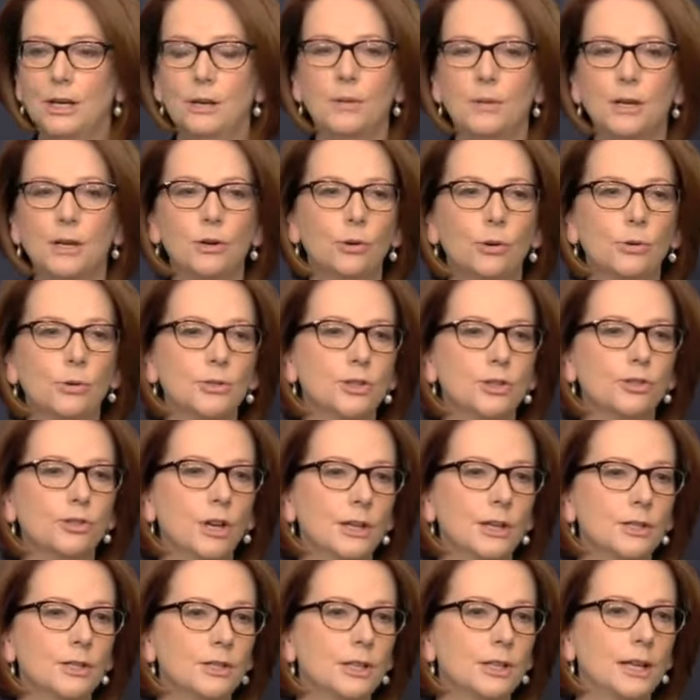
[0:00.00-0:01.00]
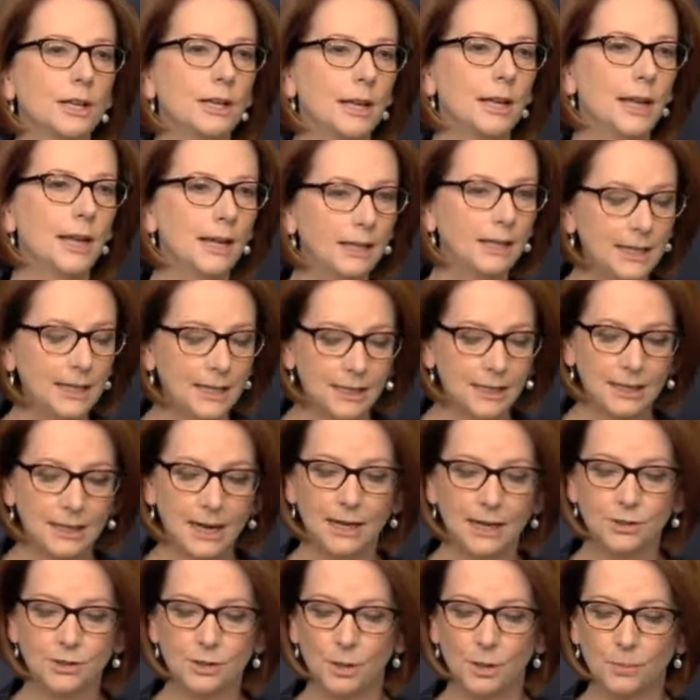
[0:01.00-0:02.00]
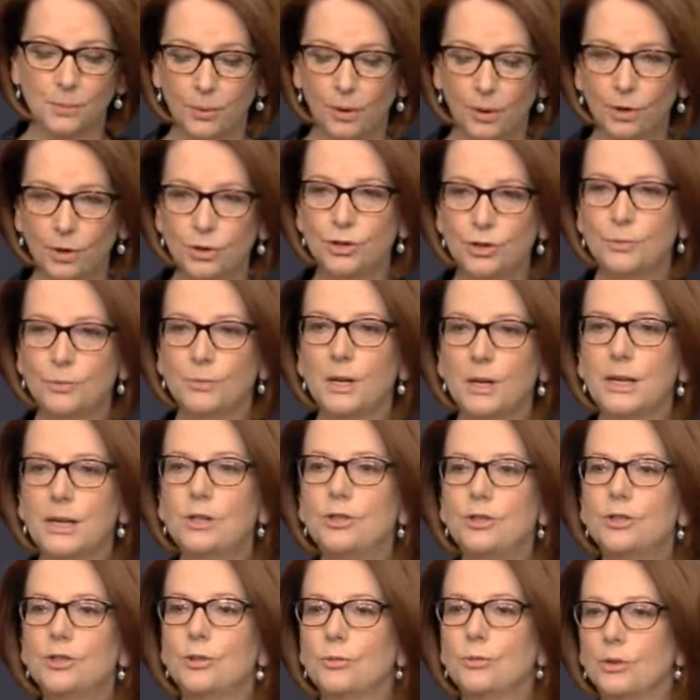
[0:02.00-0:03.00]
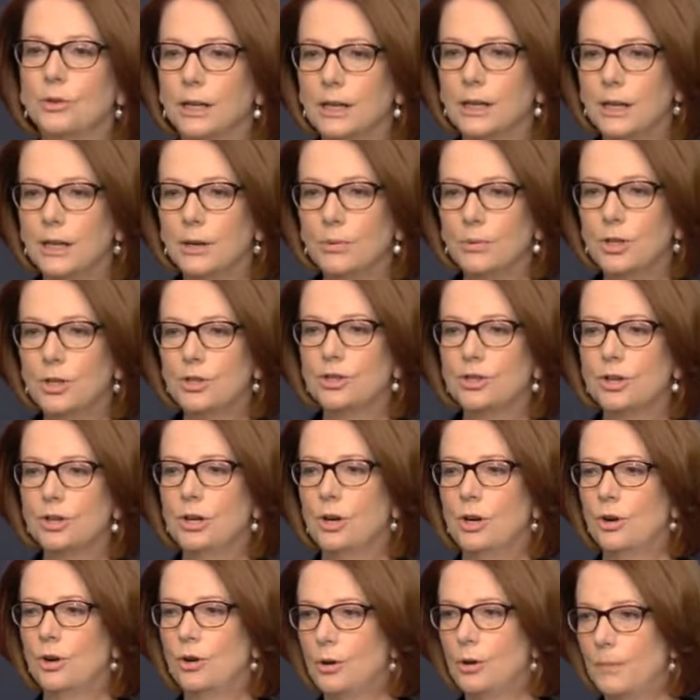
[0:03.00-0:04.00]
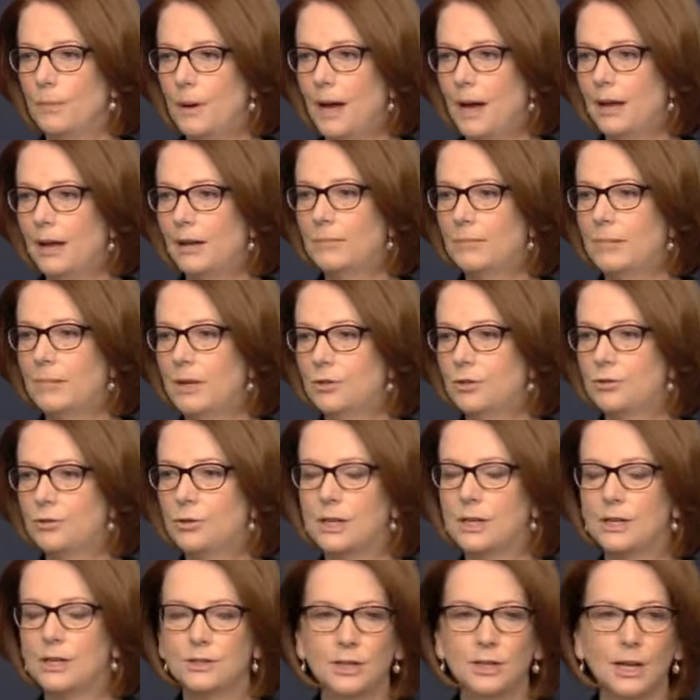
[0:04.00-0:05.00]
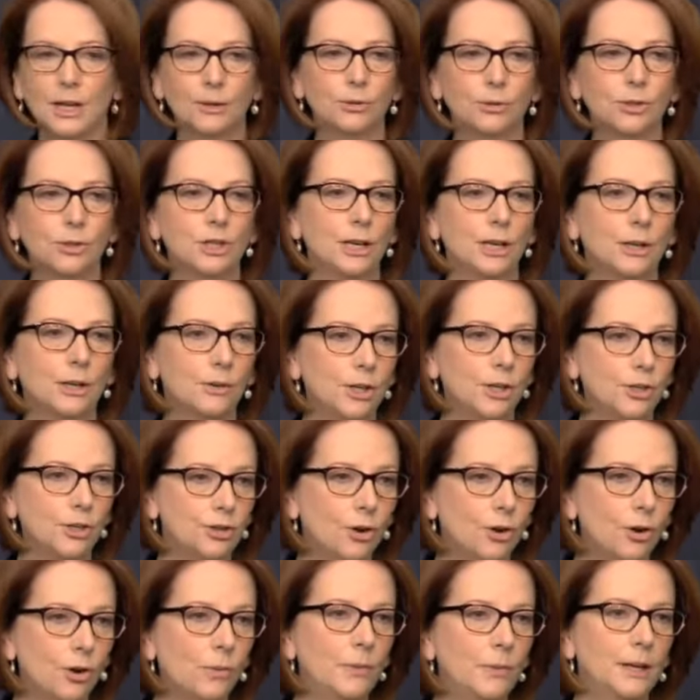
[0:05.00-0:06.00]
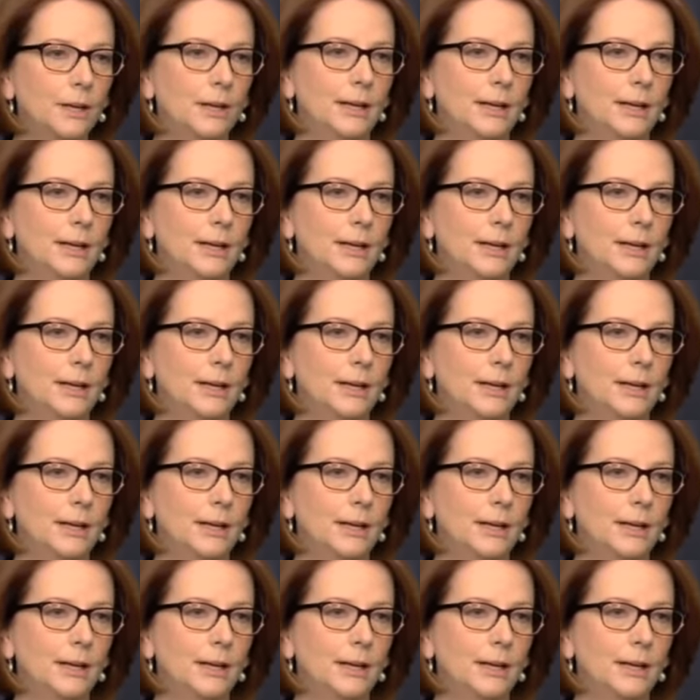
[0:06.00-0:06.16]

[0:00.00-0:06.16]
because Justine Elliott has approached me to relinquish her parliamentary secretary job.